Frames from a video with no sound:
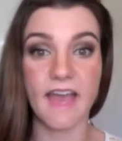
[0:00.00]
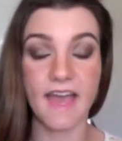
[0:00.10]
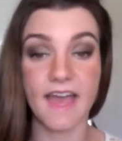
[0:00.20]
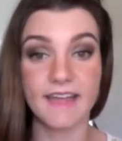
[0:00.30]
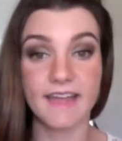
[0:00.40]

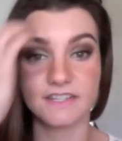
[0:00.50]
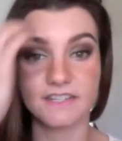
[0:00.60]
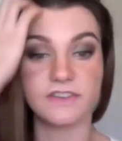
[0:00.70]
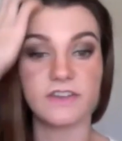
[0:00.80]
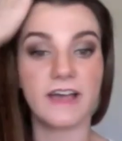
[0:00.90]
and
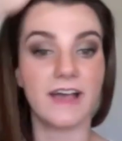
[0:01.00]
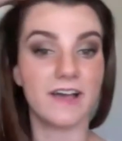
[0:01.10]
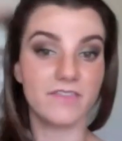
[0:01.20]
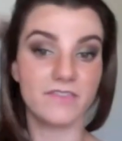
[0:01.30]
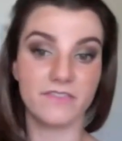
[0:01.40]
you
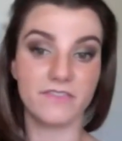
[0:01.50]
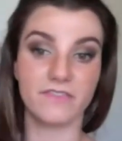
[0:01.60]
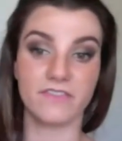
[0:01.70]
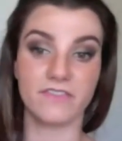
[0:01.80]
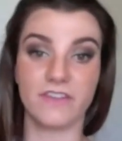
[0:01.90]
have
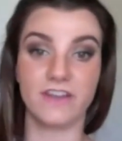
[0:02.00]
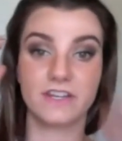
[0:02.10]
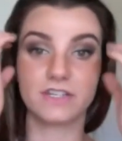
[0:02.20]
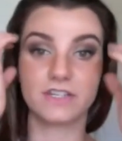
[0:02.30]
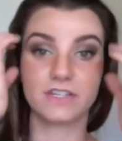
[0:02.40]
the
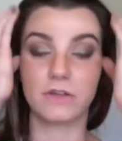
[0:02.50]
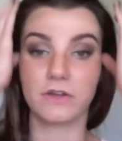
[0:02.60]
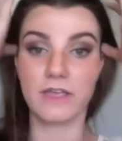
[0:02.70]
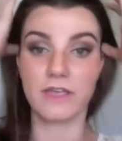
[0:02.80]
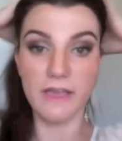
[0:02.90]
finished look.